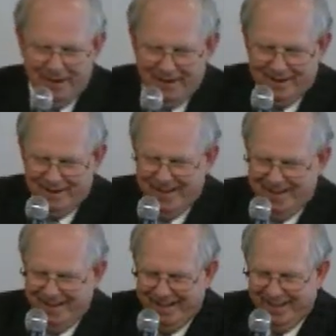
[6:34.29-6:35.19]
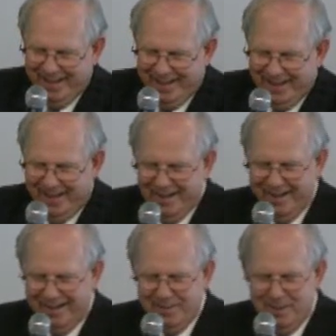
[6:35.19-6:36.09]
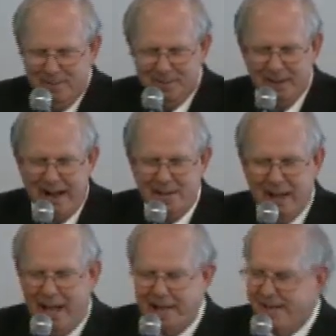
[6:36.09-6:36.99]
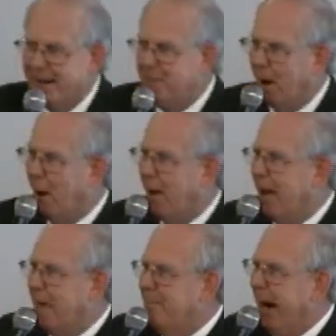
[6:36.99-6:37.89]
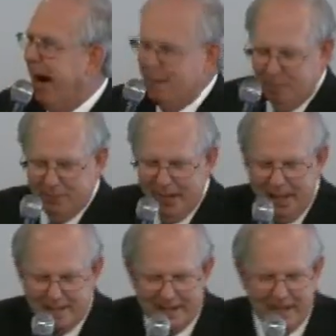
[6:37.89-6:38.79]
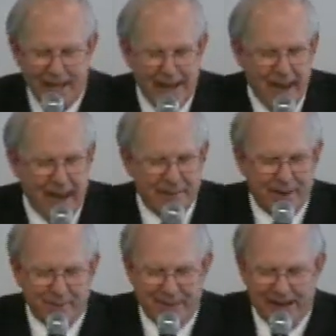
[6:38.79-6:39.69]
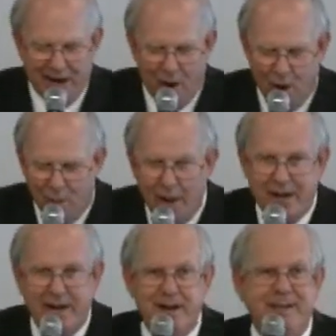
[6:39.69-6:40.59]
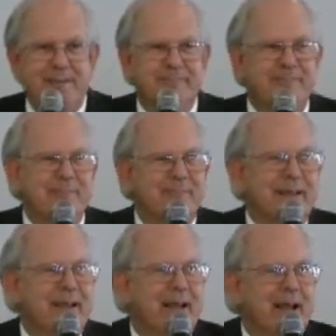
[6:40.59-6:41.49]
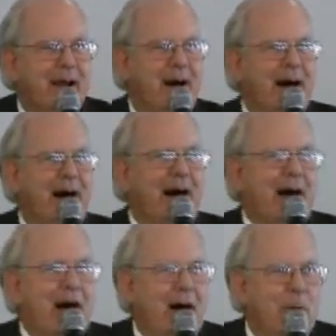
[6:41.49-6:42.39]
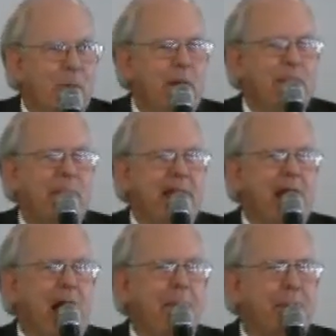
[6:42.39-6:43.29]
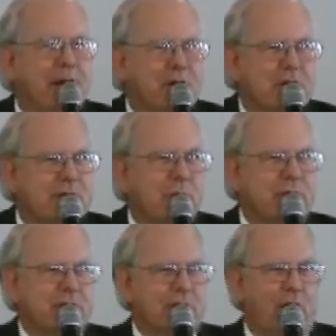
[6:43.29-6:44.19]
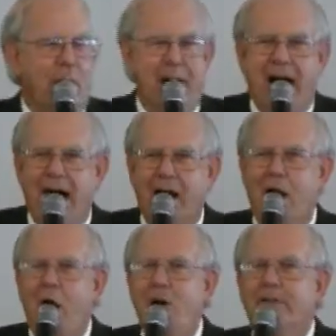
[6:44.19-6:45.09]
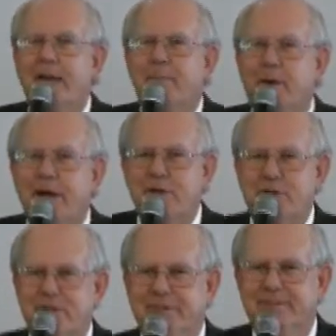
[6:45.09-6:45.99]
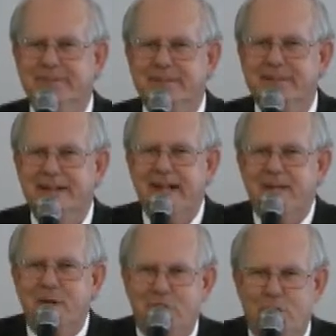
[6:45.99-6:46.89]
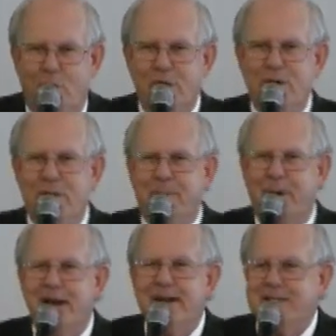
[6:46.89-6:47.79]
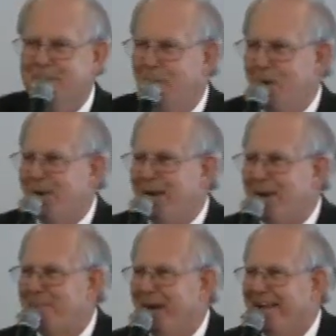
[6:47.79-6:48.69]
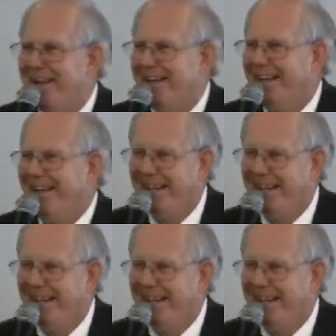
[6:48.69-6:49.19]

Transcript: uh, uh, but I, I did borrow a Bible that has a habit of being long winded. Uh, we pay our preachers in Wichita by how long they preach. The shorter you preach, the more you get paid.